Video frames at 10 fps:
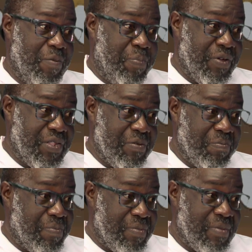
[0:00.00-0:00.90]
the person
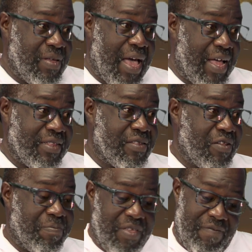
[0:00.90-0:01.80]
heart
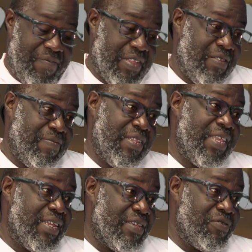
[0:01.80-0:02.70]
stopped, they effectively
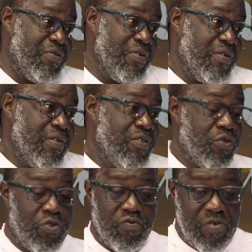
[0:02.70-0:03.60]
dead, So to